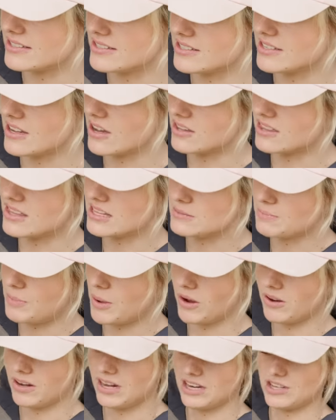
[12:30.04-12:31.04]
So this
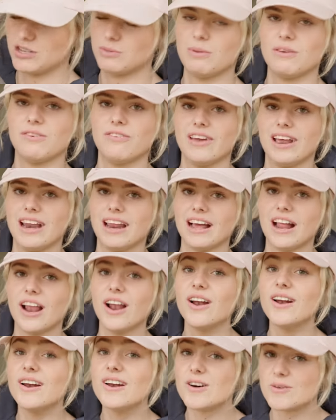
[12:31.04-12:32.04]
pony should be feeling a
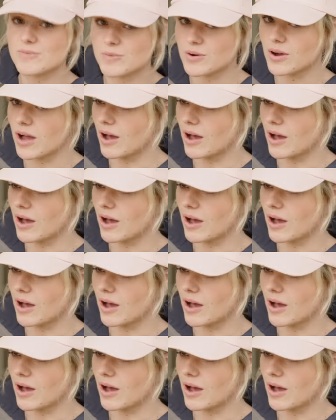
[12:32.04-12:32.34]
lot more